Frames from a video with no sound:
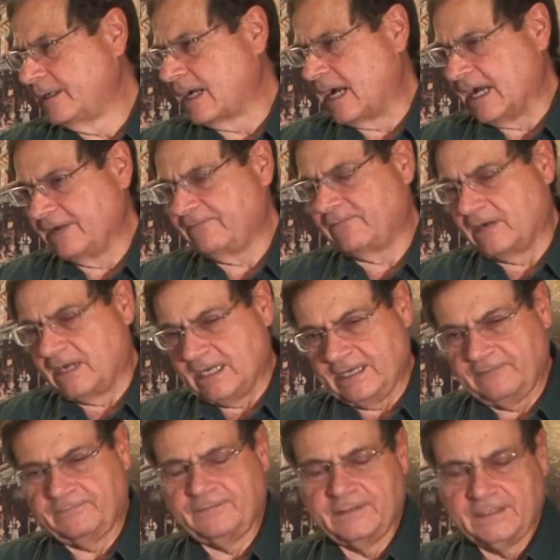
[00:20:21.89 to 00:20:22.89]

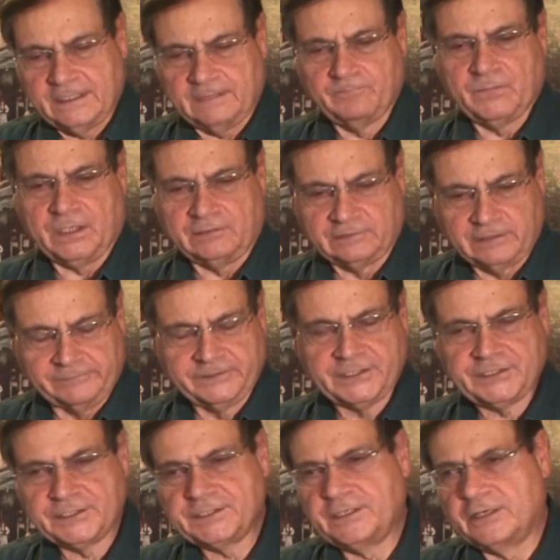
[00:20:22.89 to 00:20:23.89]
i5
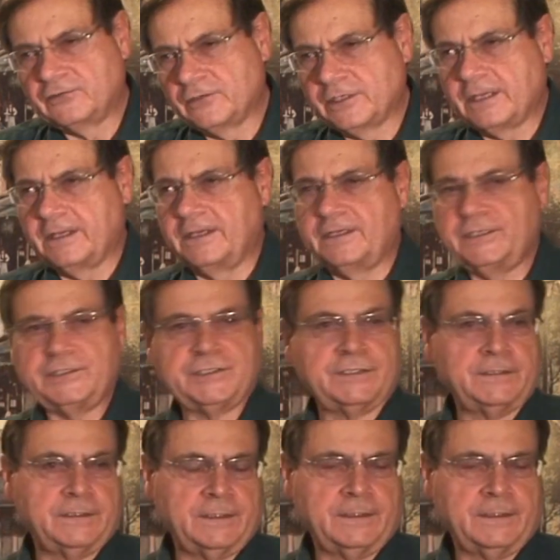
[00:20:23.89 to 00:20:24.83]
11600Ks.